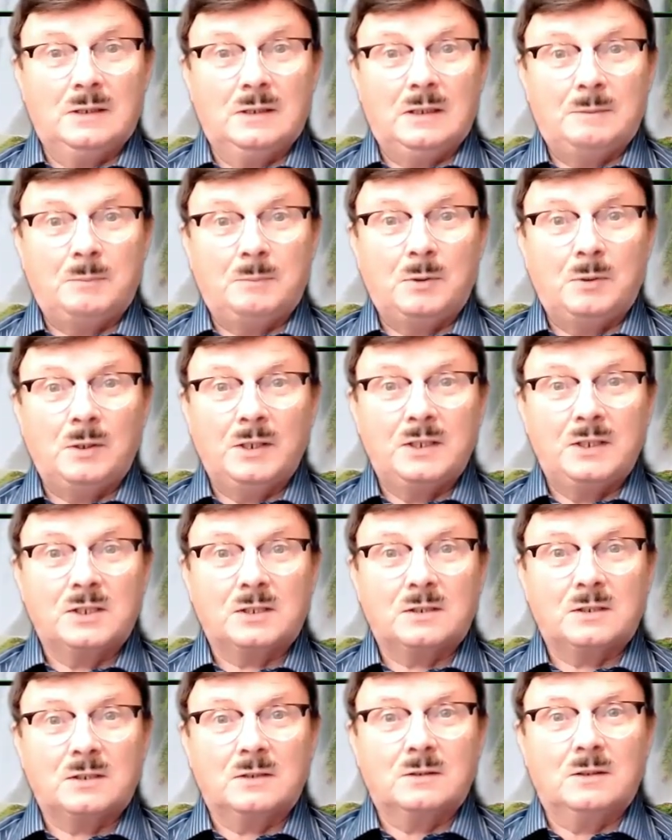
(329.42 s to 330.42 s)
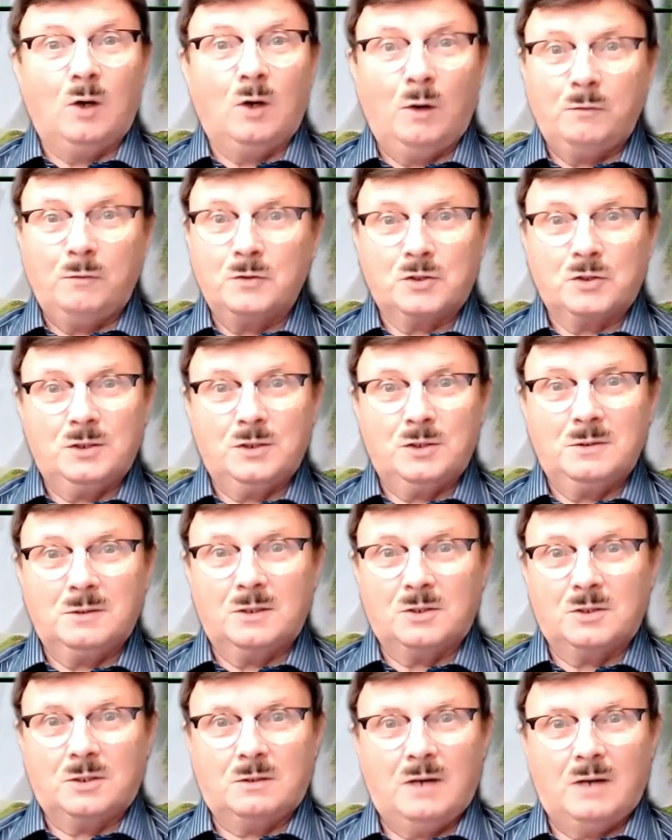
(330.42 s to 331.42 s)
a police officer,
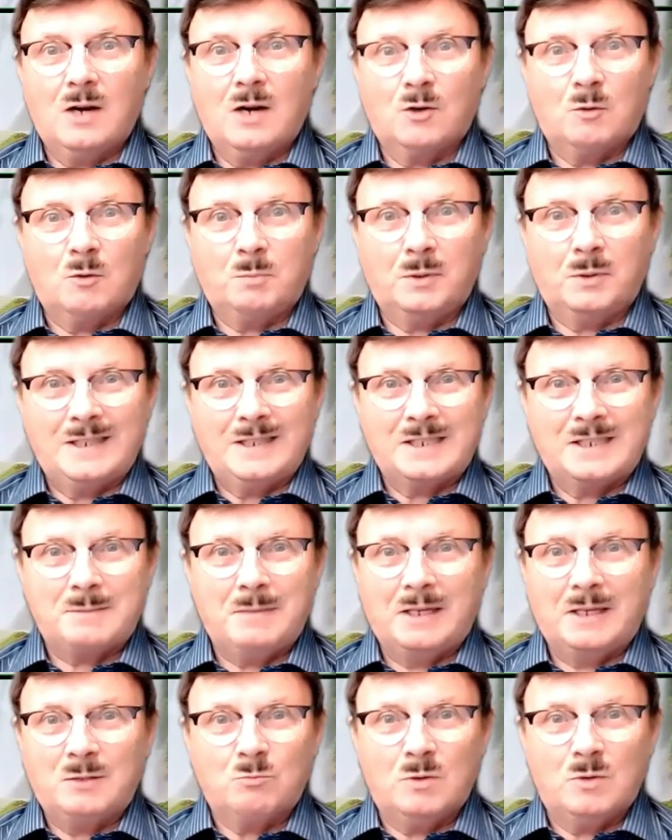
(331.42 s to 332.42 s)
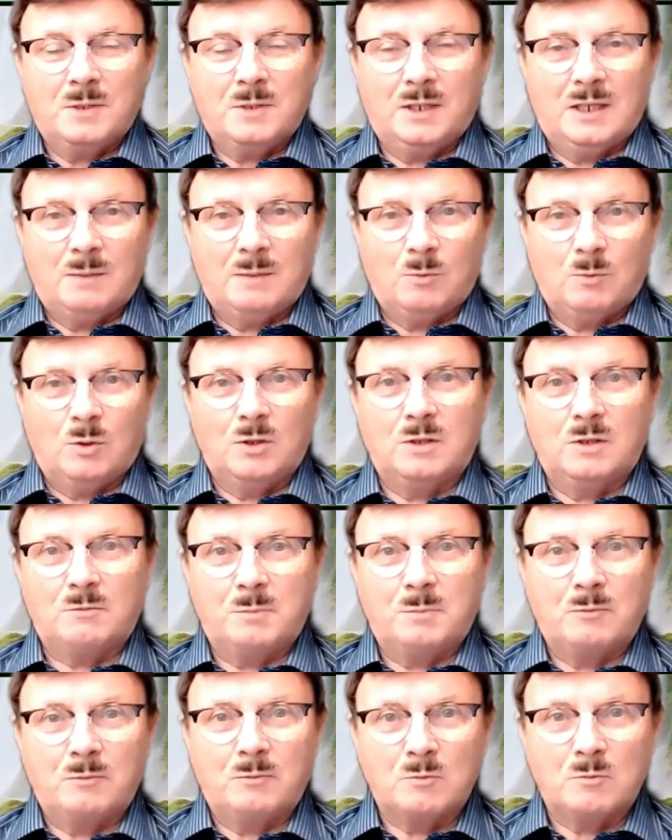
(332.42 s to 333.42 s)
because there are no police men and women anymore, they've
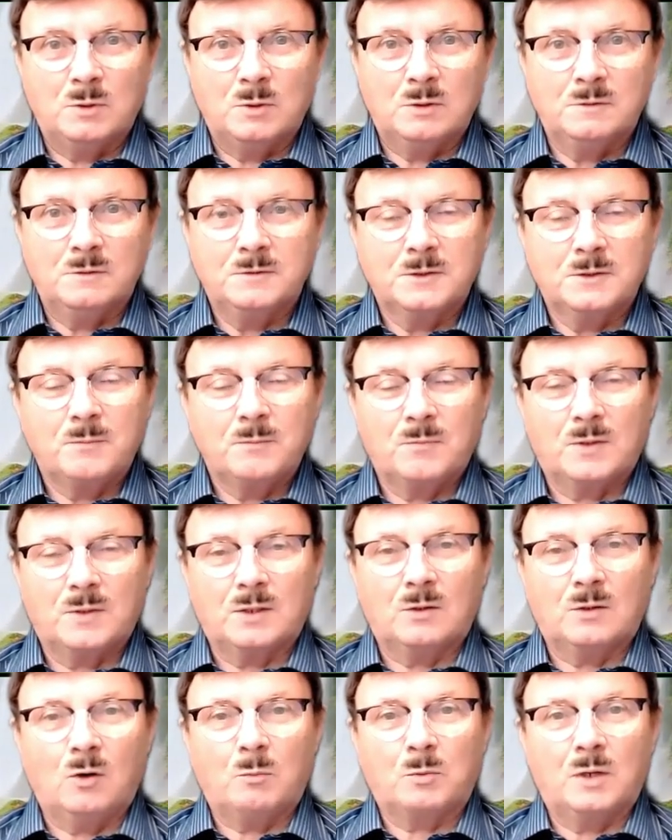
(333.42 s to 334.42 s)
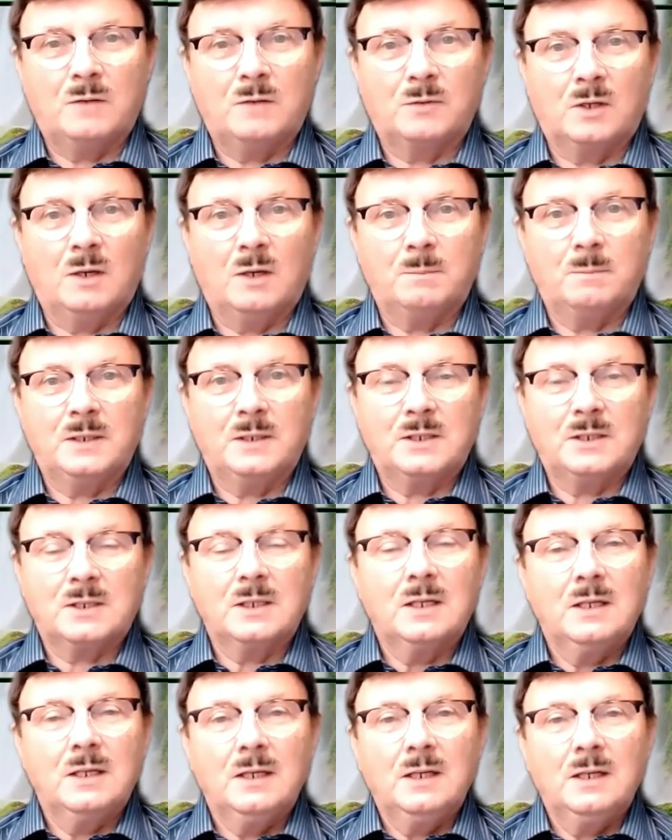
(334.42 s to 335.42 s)
been removed, they're all private companies.
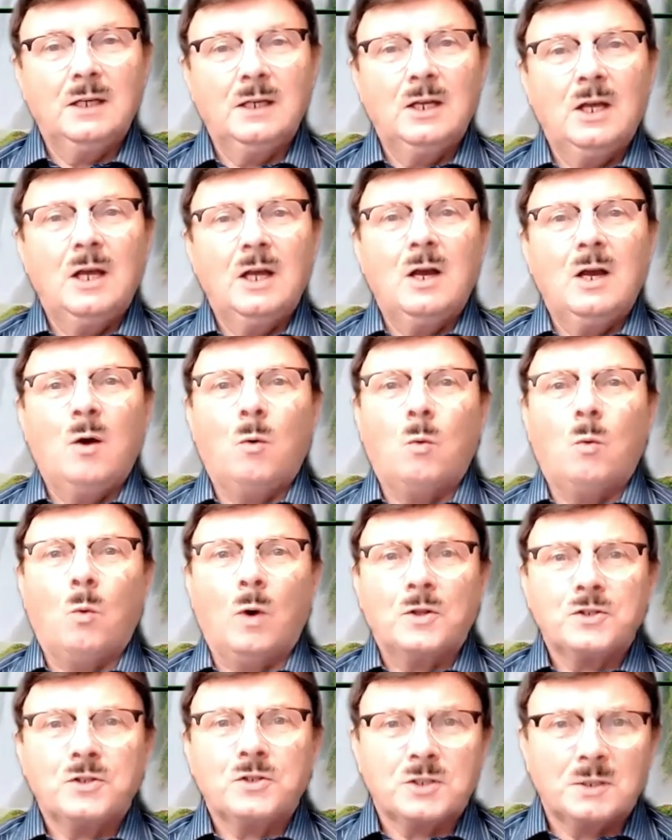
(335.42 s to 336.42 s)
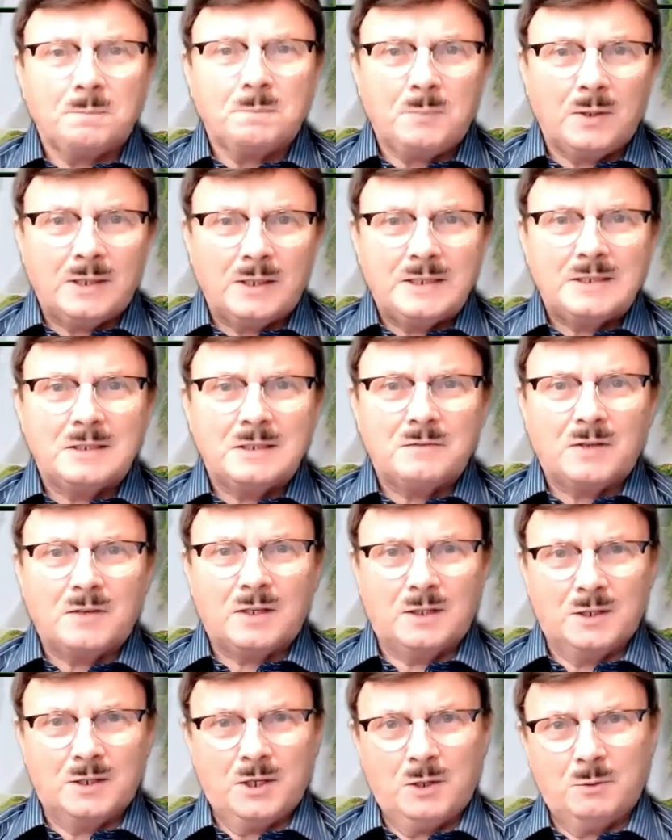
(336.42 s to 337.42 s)
What's the point of
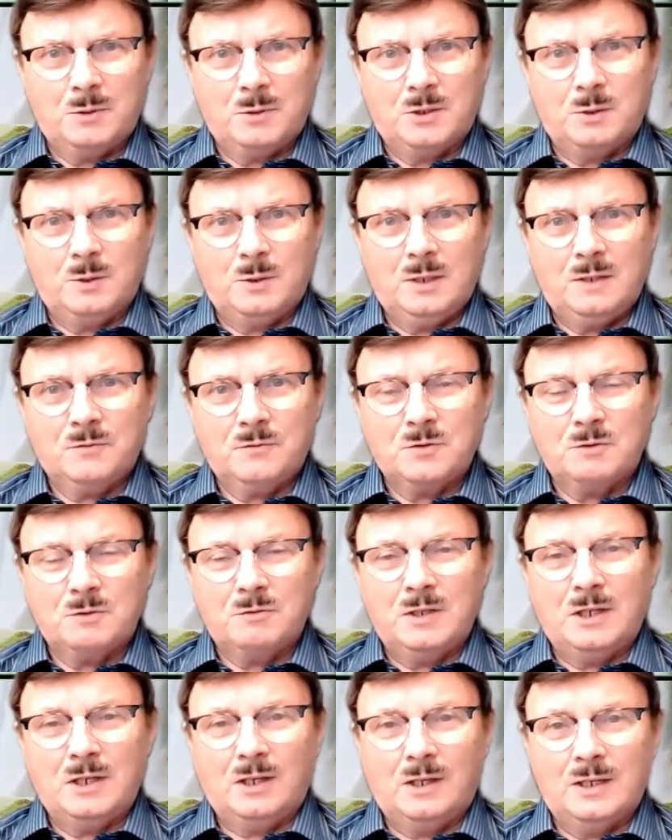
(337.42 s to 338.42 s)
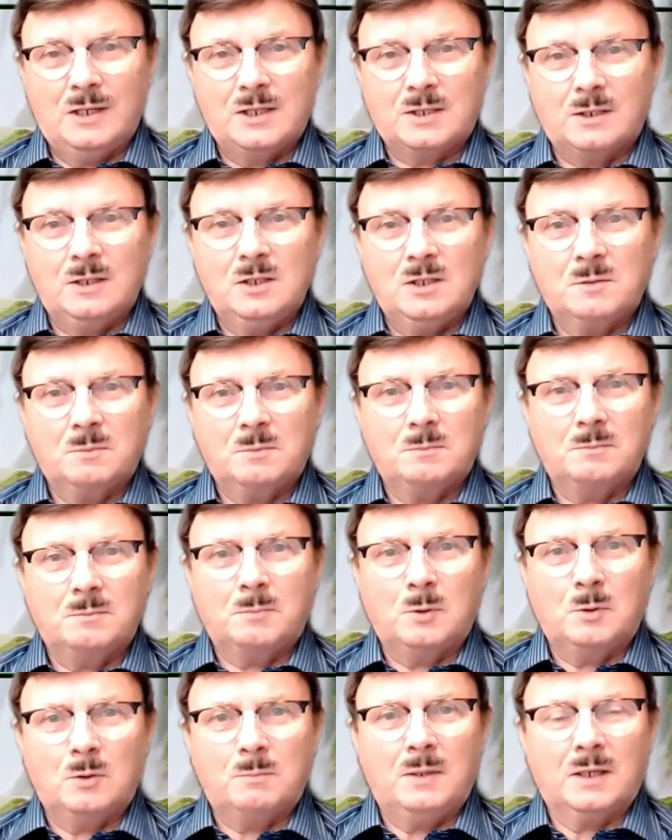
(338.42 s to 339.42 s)
arguing? You have to realize these
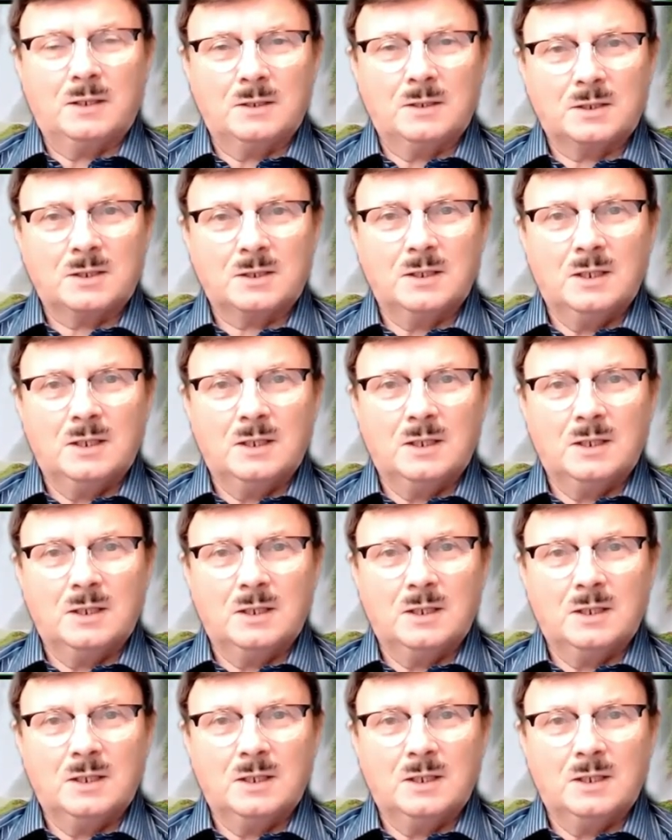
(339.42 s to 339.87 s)
poor buggers